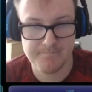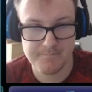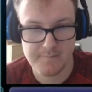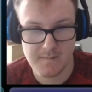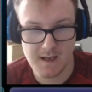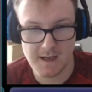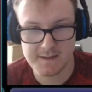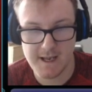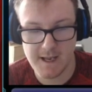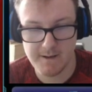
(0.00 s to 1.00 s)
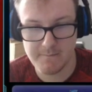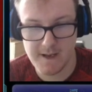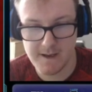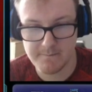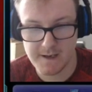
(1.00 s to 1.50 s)

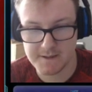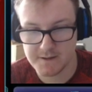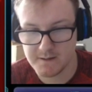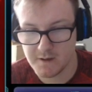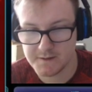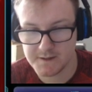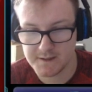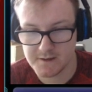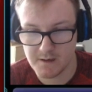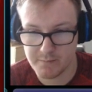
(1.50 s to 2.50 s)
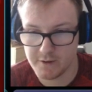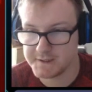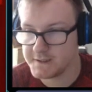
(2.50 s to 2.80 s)
on the monster this card points to.